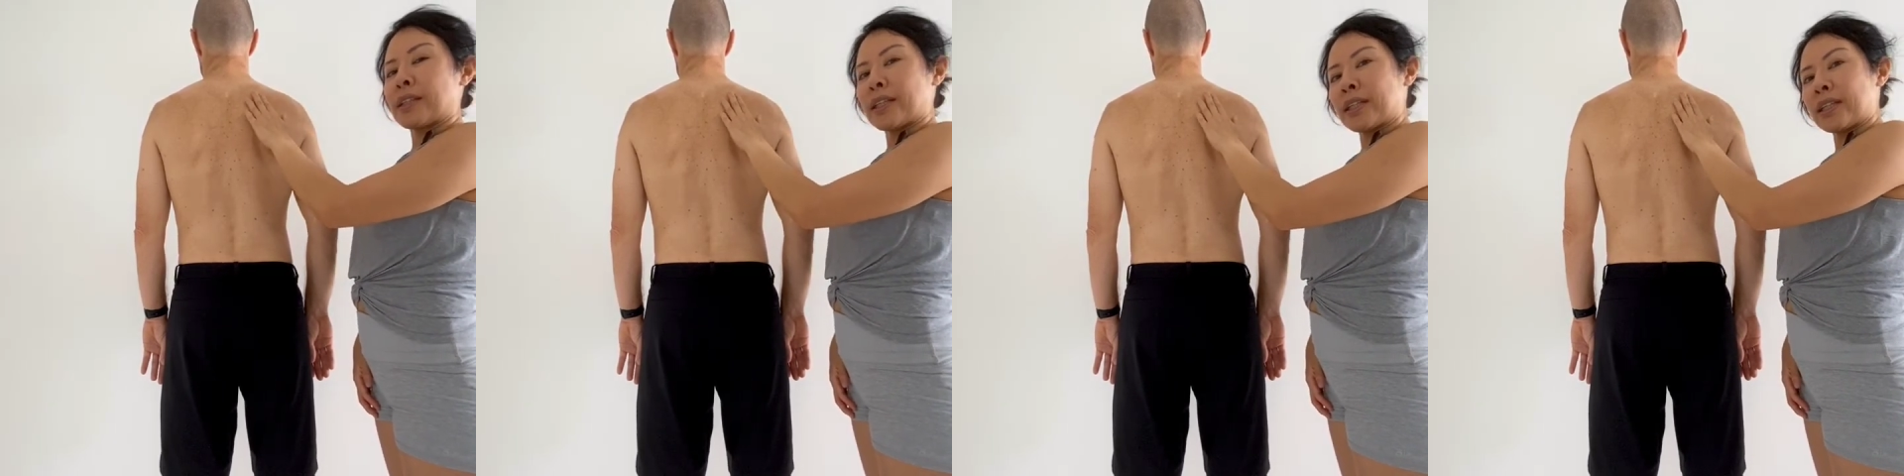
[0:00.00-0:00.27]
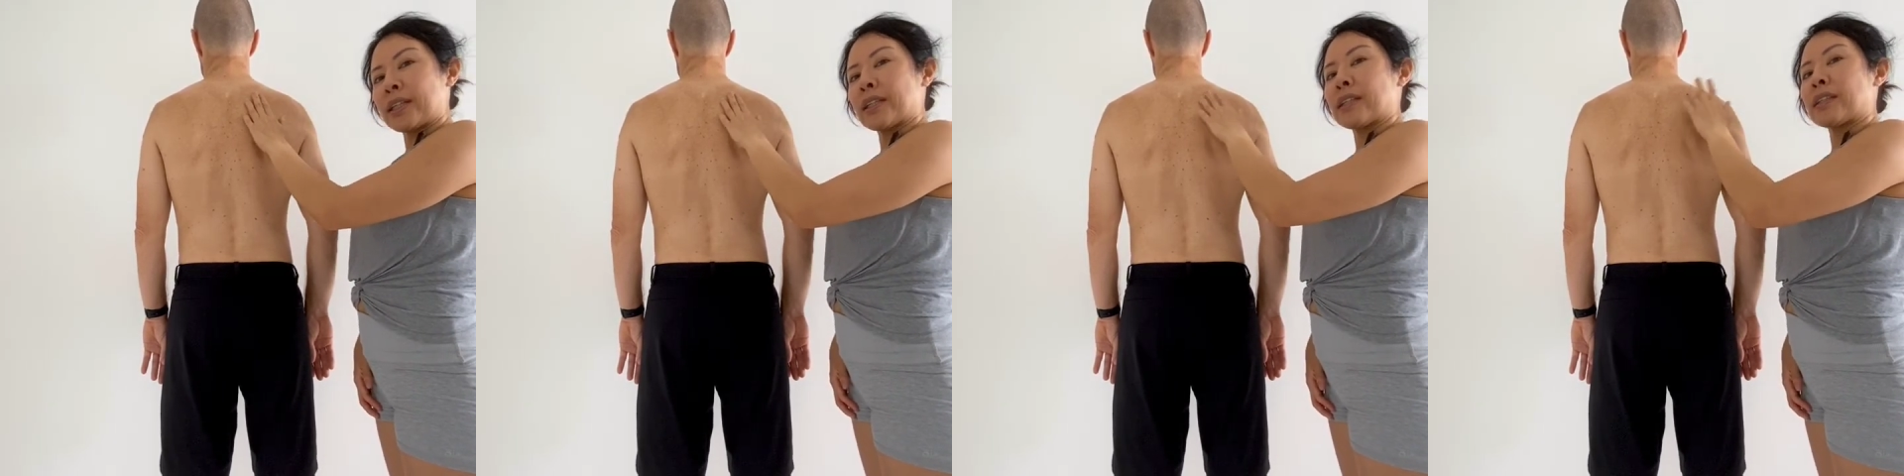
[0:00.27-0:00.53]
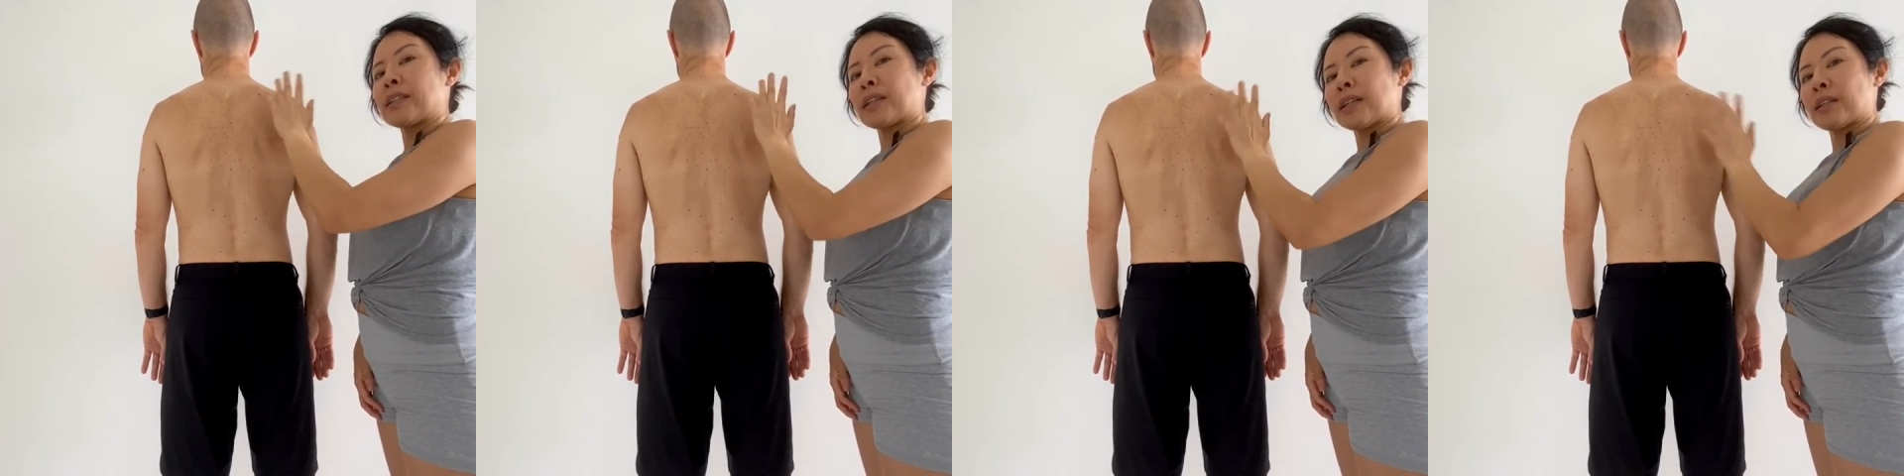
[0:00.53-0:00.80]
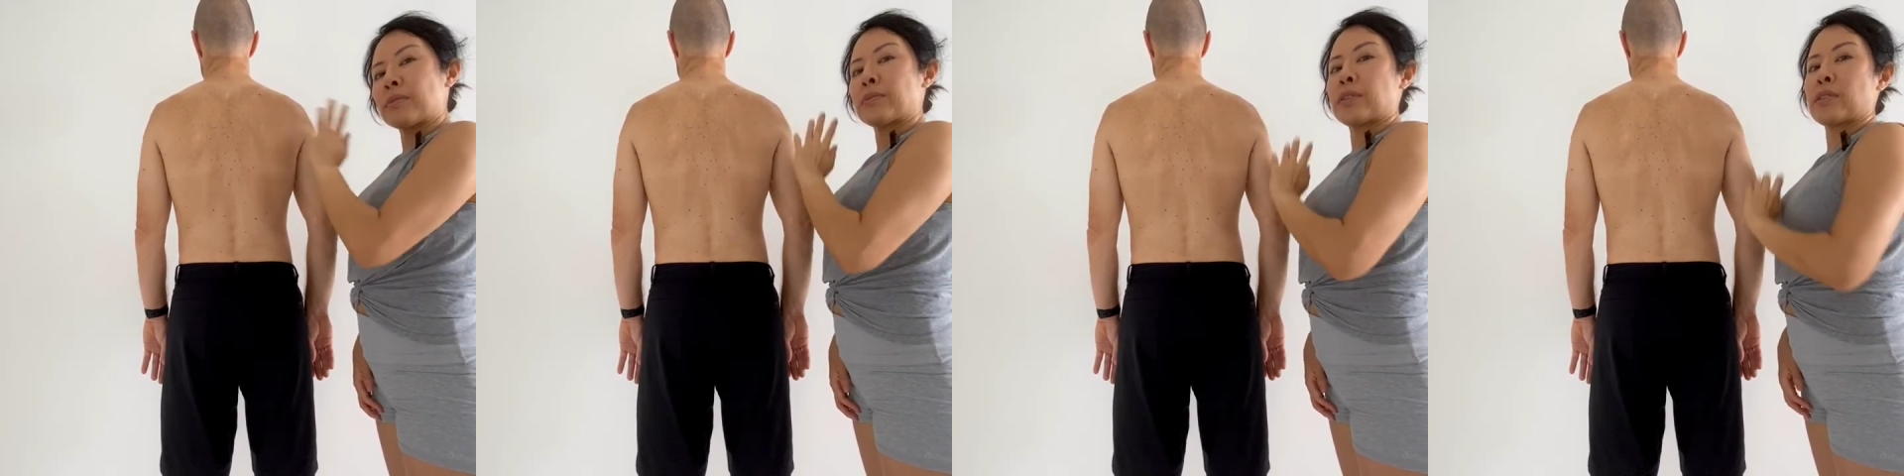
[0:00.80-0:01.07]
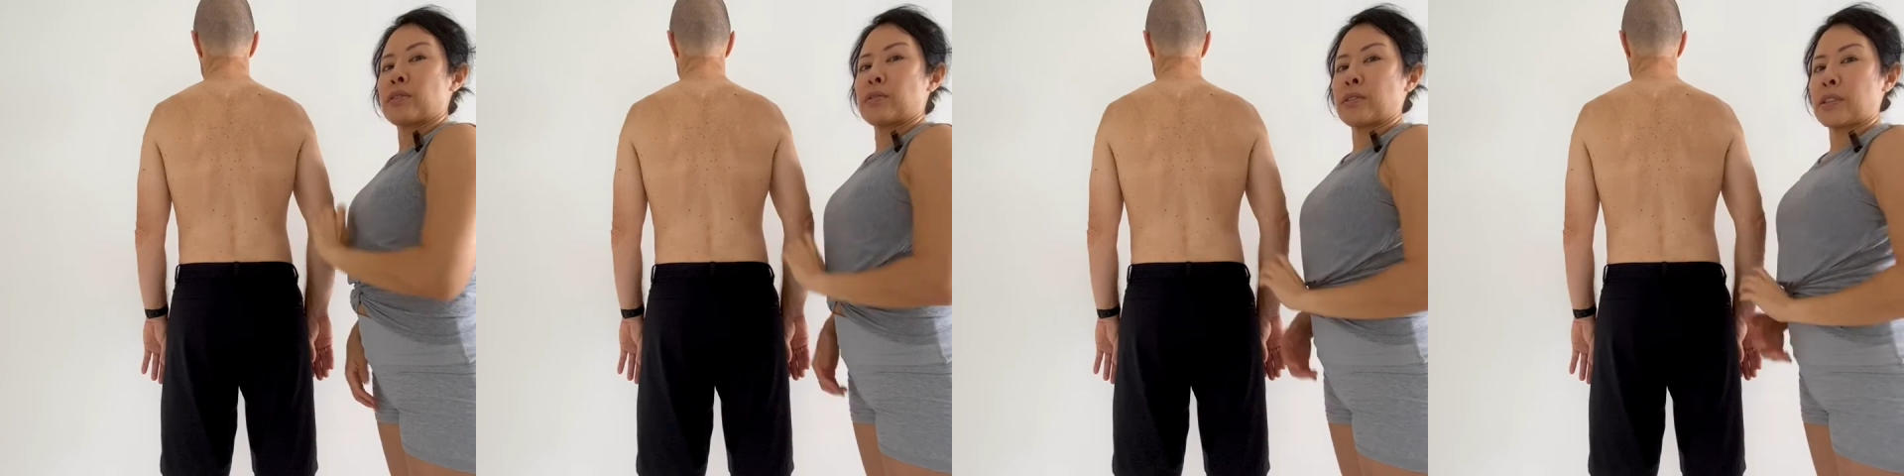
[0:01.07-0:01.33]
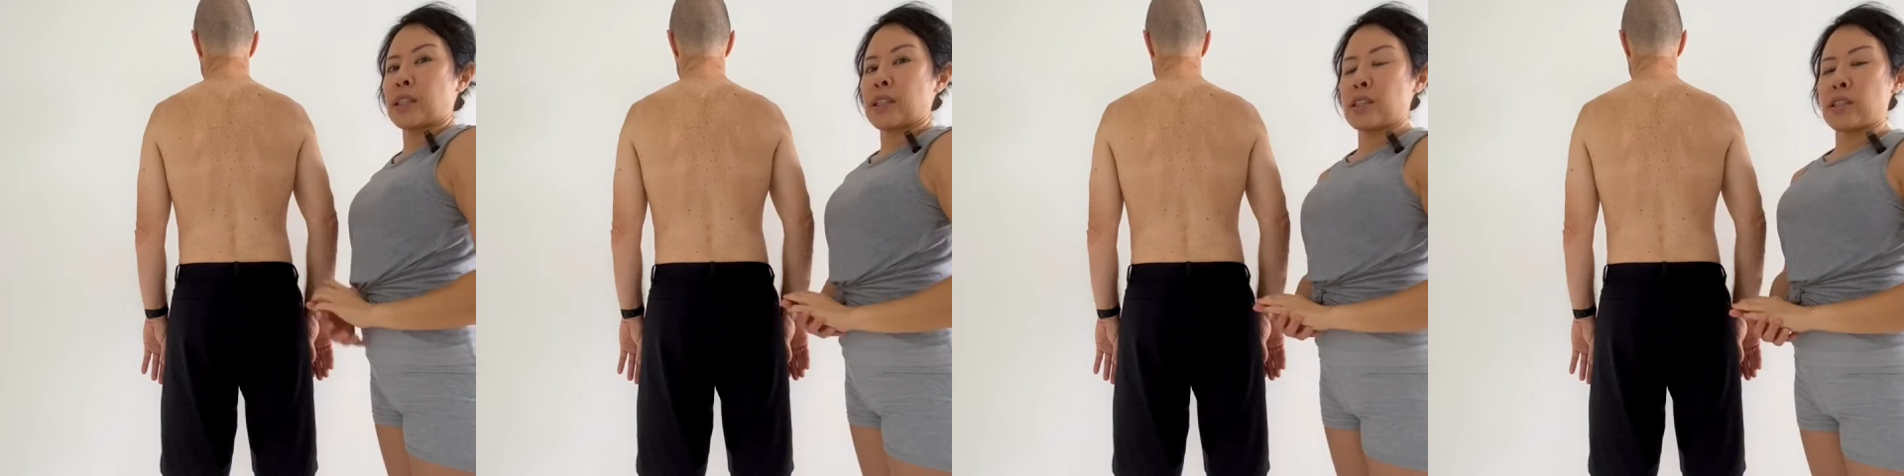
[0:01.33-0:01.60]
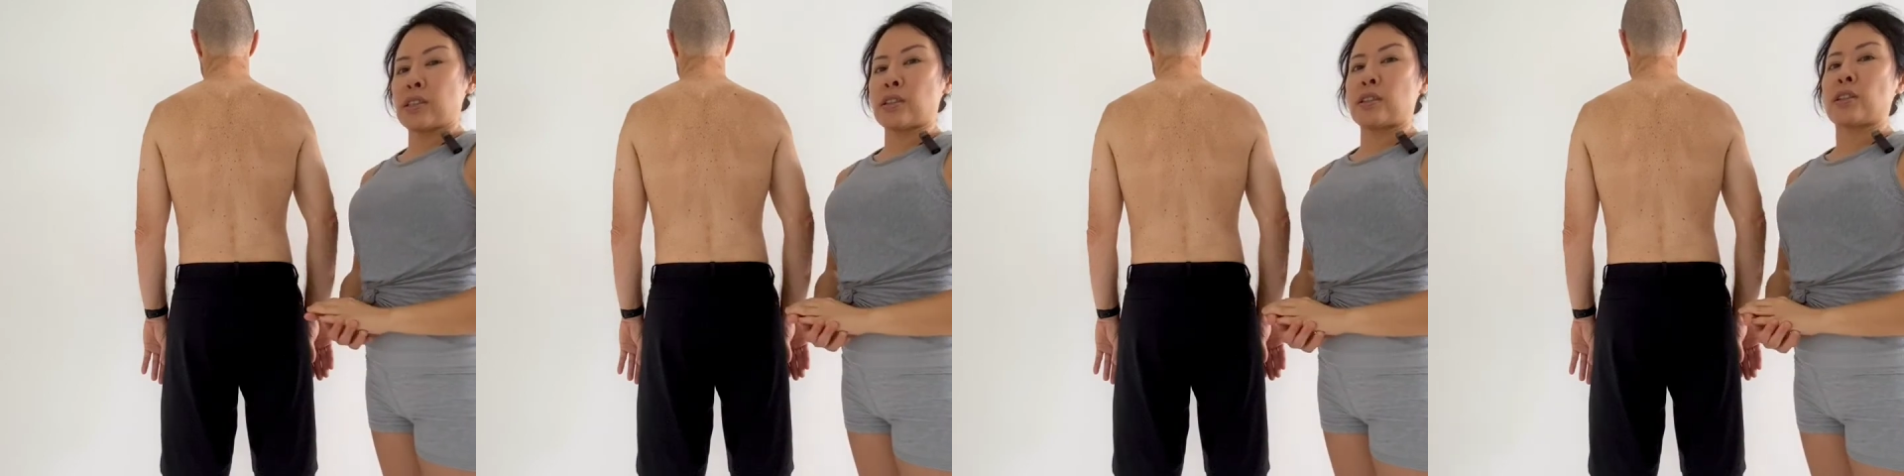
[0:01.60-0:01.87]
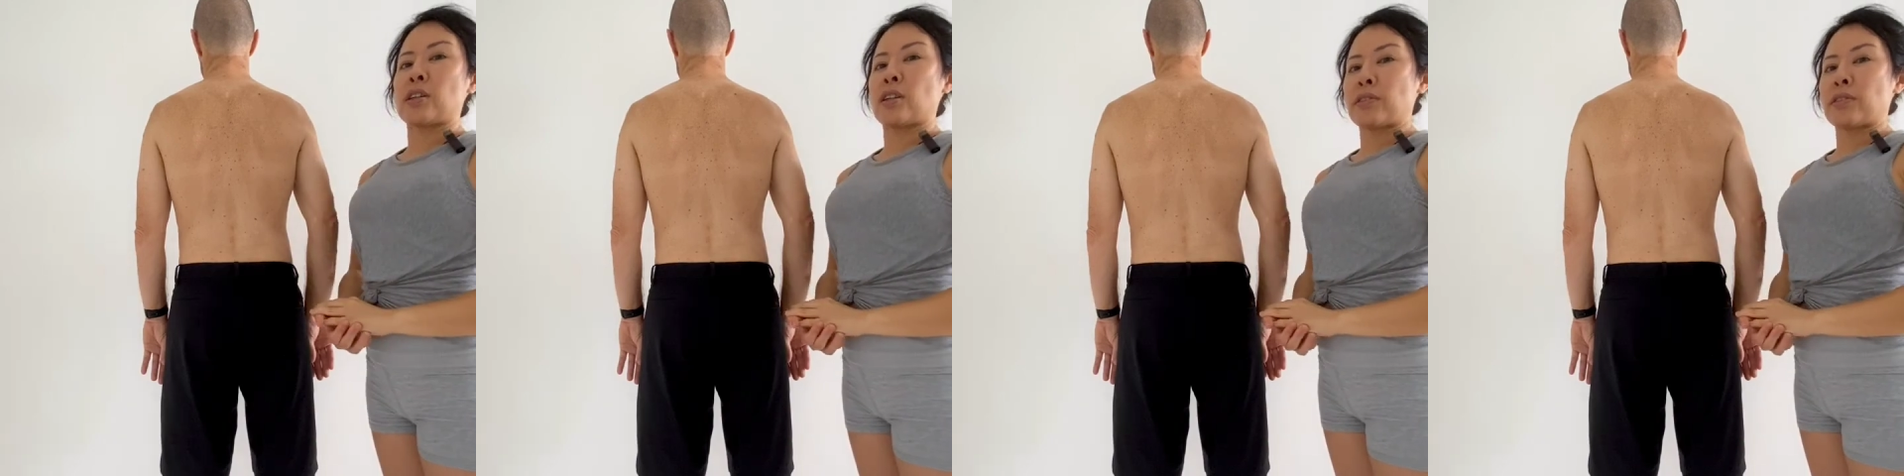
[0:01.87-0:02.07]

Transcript: and upward rotation of